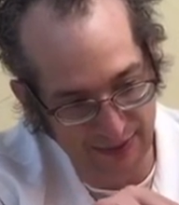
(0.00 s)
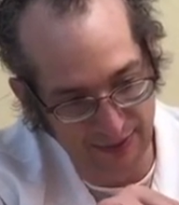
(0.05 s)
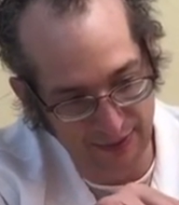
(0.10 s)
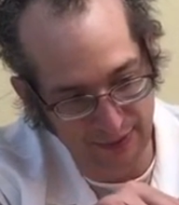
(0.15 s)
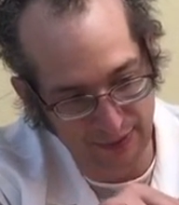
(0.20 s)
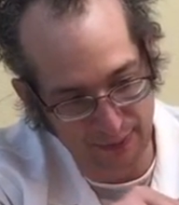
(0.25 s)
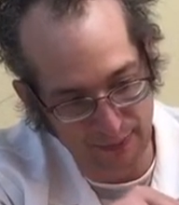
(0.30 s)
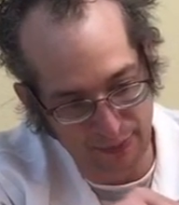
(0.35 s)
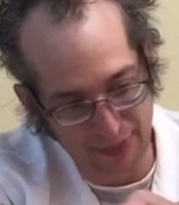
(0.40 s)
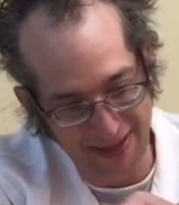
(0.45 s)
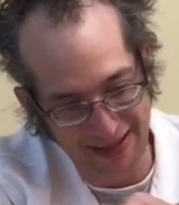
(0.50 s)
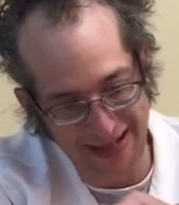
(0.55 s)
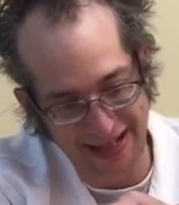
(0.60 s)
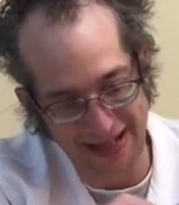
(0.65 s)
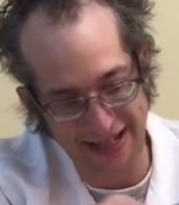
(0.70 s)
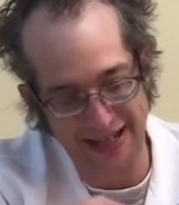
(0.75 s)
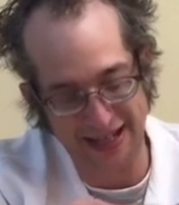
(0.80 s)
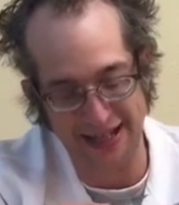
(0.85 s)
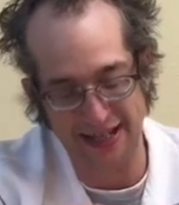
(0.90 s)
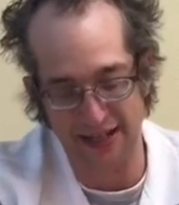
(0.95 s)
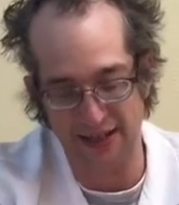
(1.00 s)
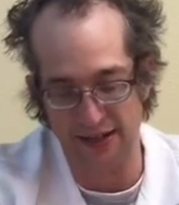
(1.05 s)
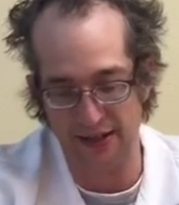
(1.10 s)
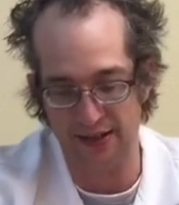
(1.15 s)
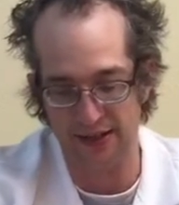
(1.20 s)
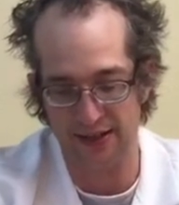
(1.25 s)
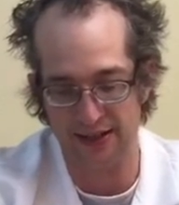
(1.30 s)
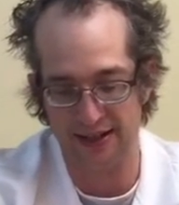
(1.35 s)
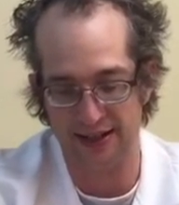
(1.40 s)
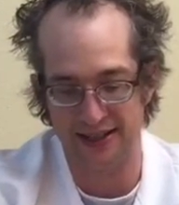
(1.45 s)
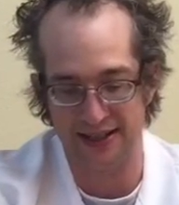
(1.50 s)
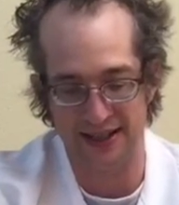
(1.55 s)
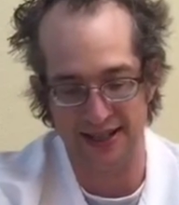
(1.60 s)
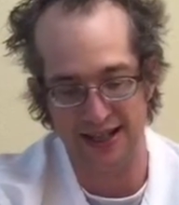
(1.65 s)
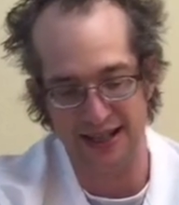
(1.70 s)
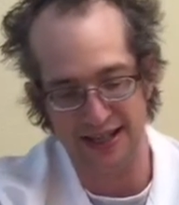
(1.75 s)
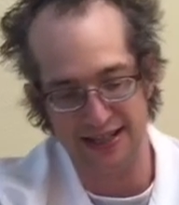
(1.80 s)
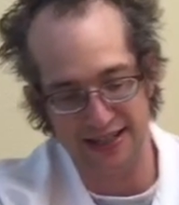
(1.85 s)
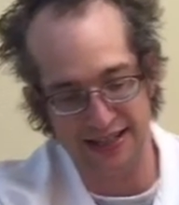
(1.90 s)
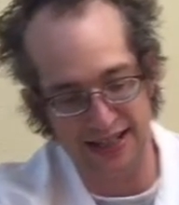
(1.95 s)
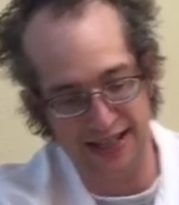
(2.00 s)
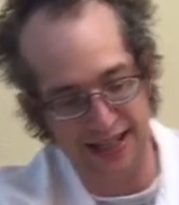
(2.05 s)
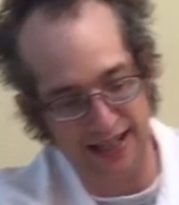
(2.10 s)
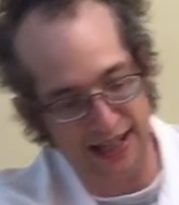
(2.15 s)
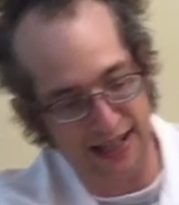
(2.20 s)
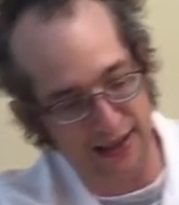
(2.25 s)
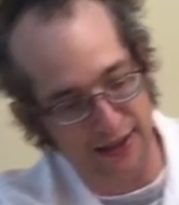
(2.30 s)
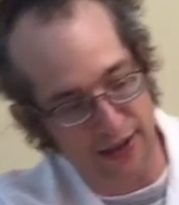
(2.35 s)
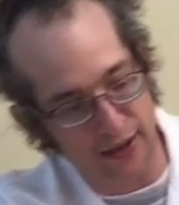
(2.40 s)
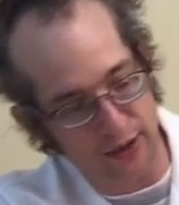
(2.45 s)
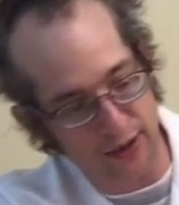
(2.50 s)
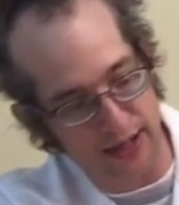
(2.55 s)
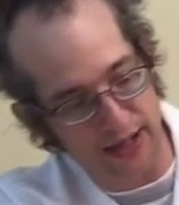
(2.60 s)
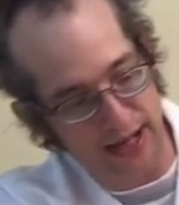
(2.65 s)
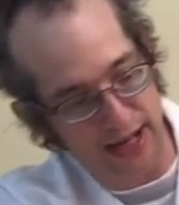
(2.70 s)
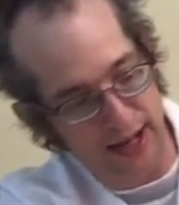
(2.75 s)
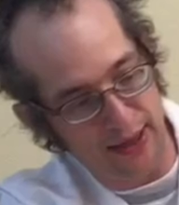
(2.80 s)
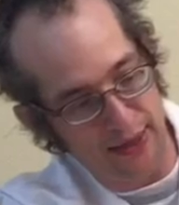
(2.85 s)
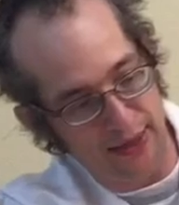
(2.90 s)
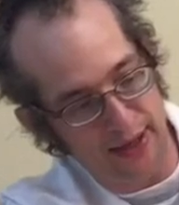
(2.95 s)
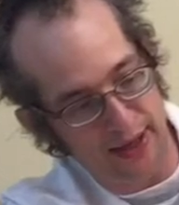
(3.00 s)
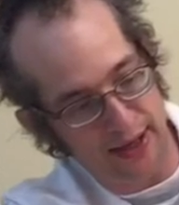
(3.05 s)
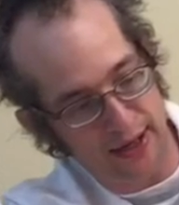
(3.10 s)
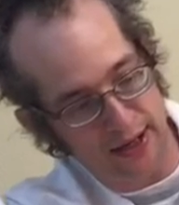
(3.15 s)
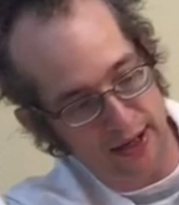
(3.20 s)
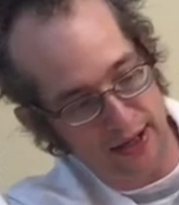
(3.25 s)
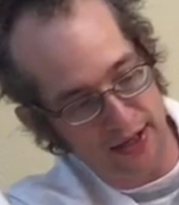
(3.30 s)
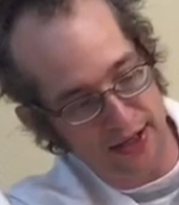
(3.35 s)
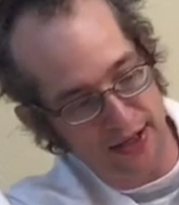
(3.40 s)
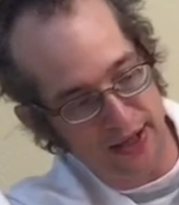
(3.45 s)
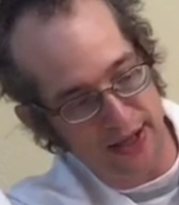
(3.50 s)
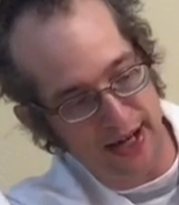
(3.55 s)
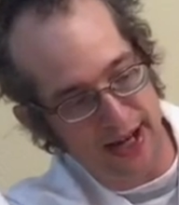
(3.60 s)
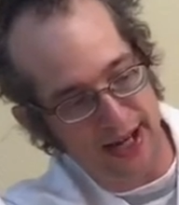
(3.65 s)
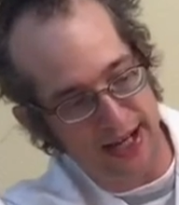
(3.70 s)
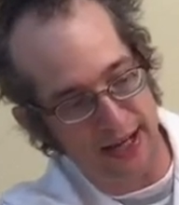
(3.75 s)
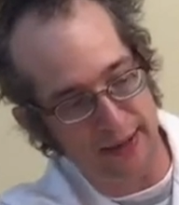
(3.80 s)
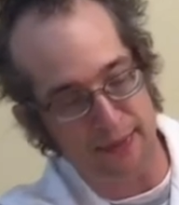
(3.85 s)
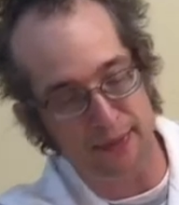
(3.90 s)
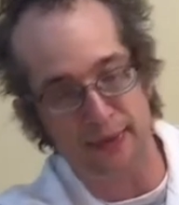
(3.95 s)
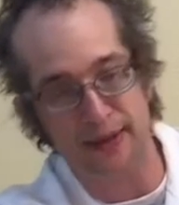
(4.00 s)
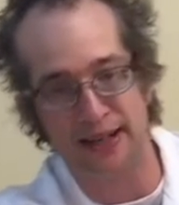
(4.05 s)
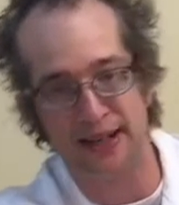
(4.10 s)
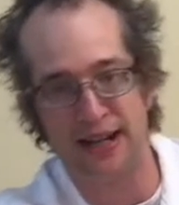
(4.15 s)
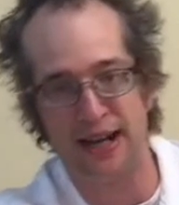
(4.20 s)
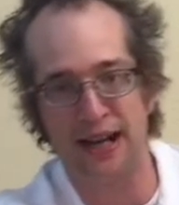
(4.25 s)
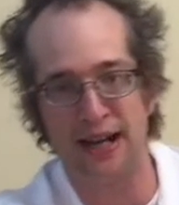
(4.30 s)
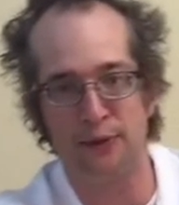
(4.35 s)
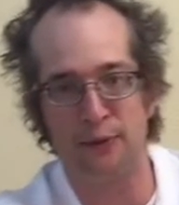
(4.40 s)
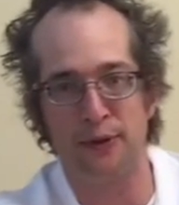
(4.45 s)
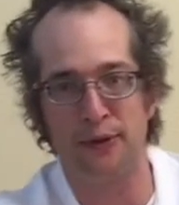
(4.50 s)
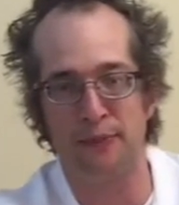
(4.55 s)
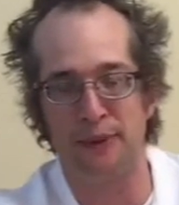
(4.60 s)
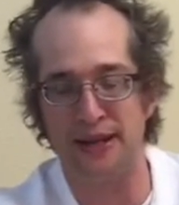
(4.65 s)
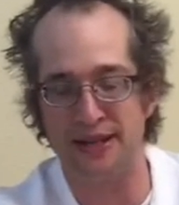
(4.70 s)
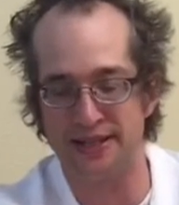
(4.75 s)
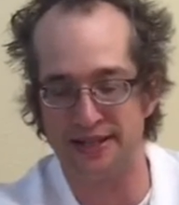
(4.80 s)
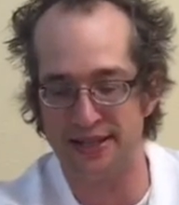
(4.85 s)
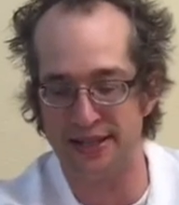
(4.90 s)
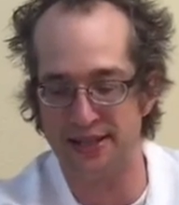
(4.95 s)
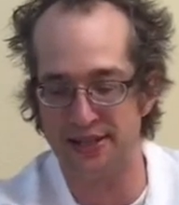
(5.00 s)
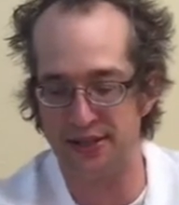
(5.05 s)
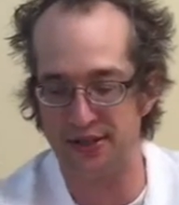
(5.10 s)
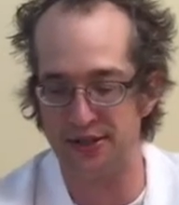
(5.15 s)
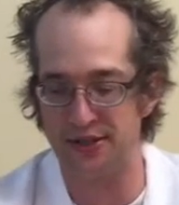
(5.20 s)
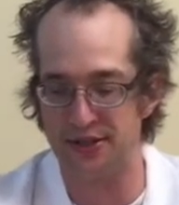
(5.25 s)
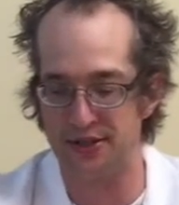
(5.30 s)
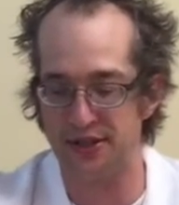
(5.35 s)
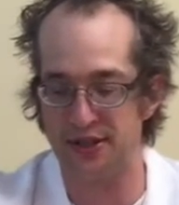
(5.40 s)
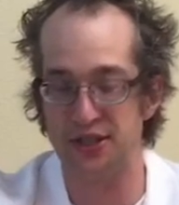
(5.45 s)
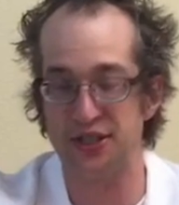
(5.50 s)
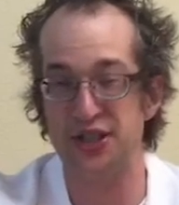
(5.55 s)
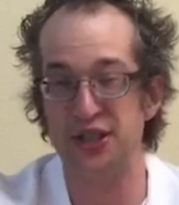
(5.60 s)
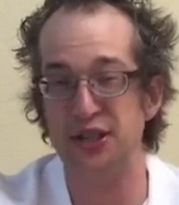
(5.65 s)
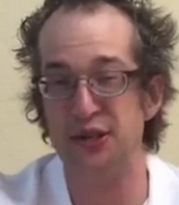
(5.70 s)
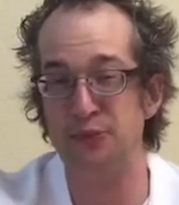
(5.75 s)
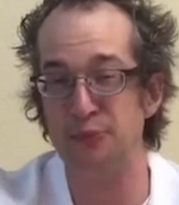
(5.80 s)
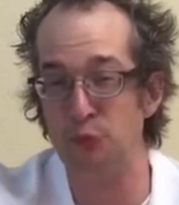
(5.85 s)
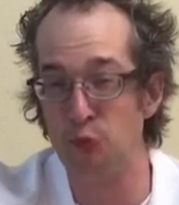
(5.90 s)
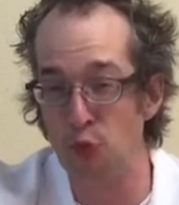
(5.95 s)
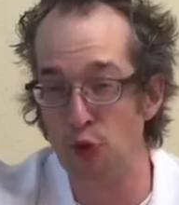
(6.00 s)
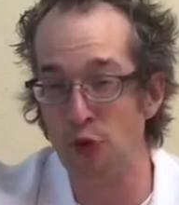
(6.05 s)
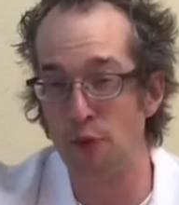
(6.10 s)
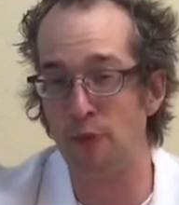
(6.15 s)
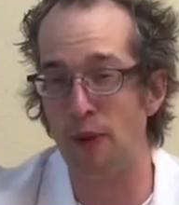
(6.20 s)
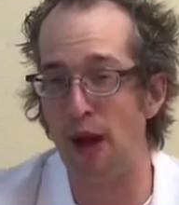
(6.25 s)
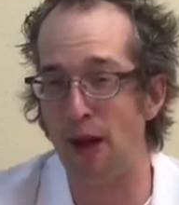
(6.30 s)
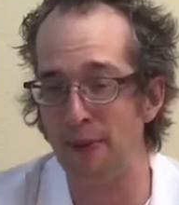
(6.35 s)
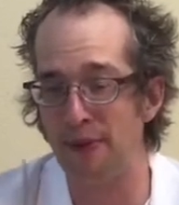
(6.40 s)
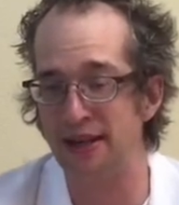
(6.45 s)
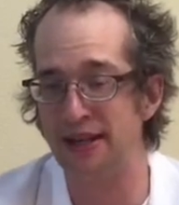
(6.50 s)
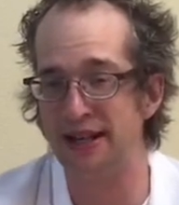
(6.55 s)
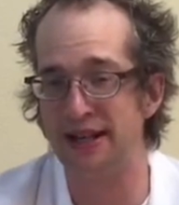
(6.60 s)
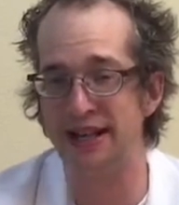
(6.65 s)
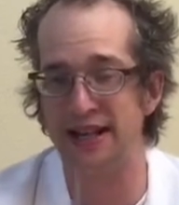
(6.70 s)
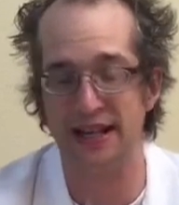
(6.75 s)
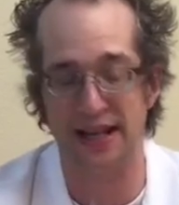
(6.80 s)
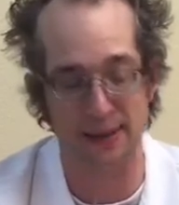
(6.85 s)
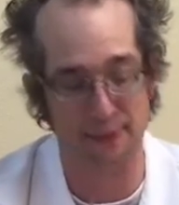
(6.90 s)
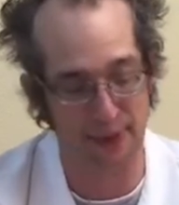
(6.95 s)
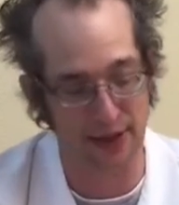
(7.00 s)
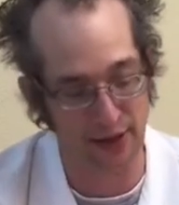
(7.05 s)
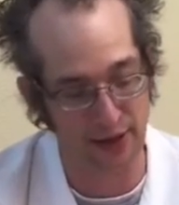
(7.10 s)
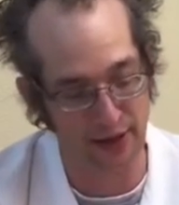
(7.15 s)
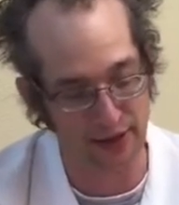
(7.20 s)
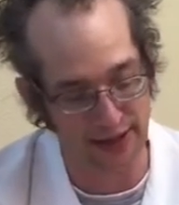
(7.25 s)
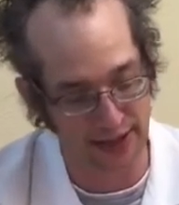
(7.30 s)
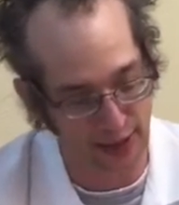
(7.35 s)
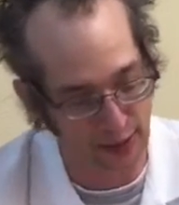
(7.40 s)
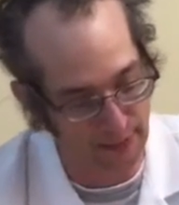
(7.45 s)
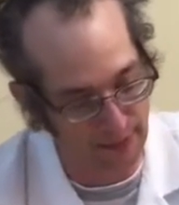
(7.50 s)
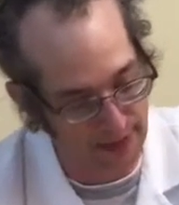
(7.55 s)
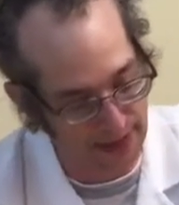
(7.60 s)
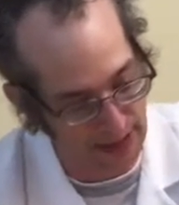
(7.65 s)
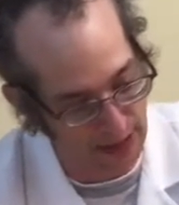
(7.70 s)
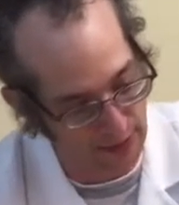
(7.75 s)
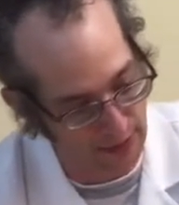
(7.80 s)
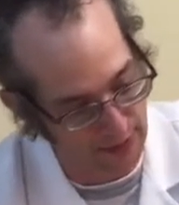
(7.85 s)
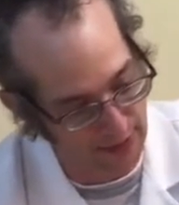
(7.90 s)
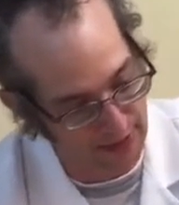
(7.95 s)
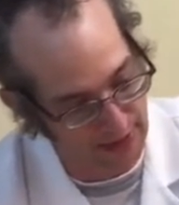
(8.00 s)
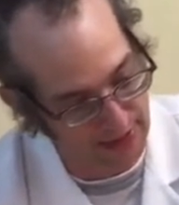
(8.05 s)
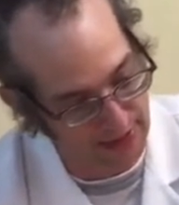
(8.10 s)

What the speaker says: blade here to get a little cut there, so then I can cut with my scissors. So you will probably need a parent to help you out with